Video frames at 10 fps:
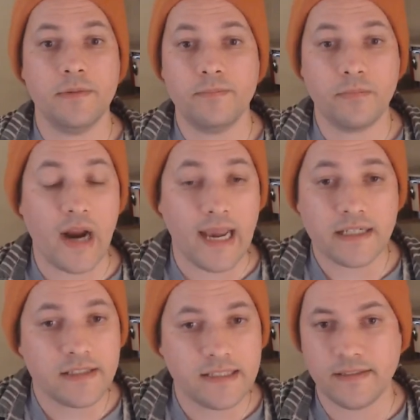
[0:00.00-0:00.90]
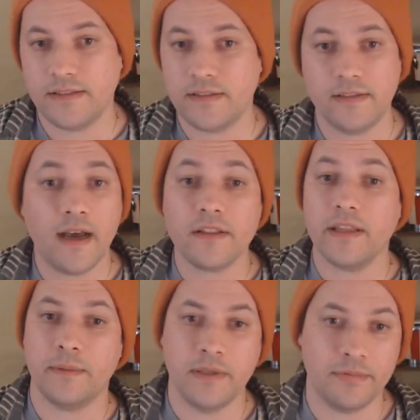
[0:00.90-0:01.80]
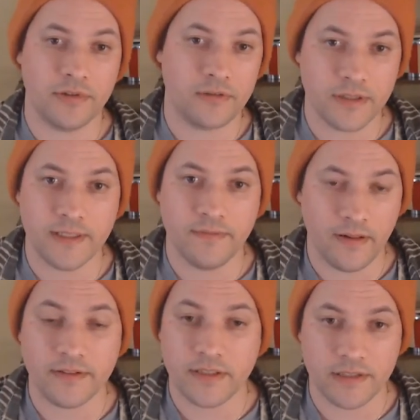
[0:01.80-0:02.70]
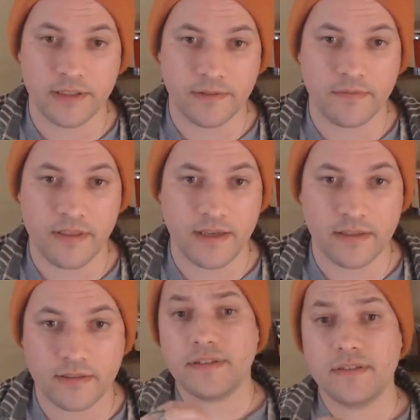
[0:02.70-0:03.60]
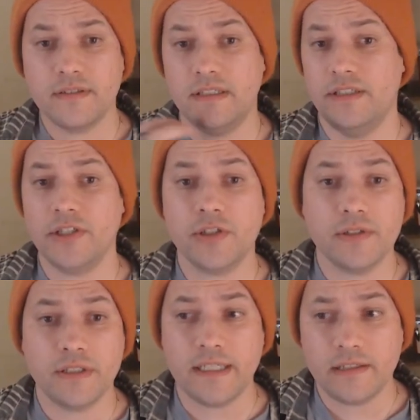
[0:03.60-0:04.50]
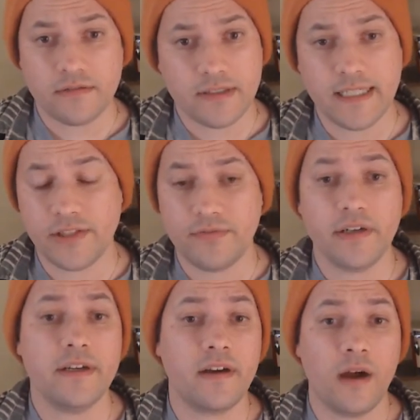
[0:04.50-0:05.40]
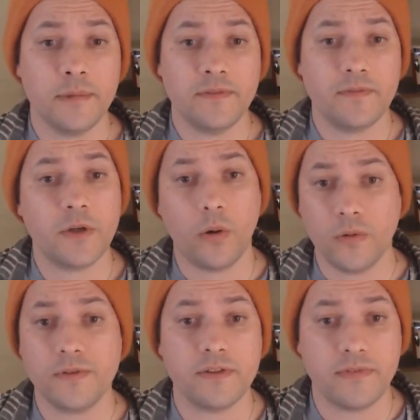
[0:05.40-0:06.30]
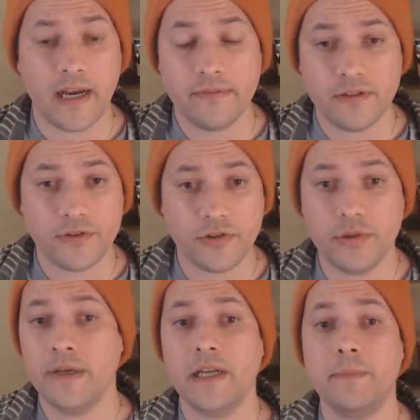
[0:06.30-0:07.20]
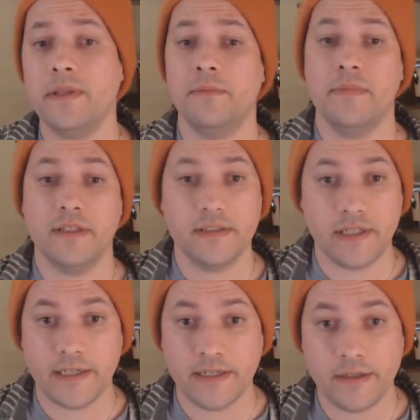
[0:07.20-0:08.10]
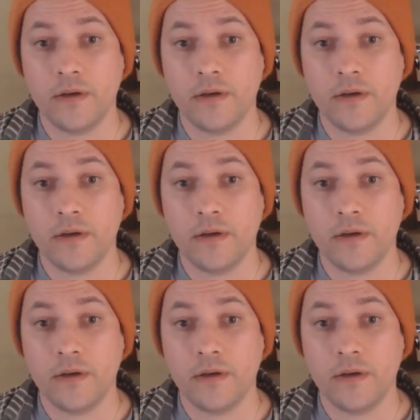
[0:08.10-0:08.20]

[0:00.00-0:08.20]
practice, it's not like people are really volunteering for this. Additionally, it's very common for cult survivors to end up in the military.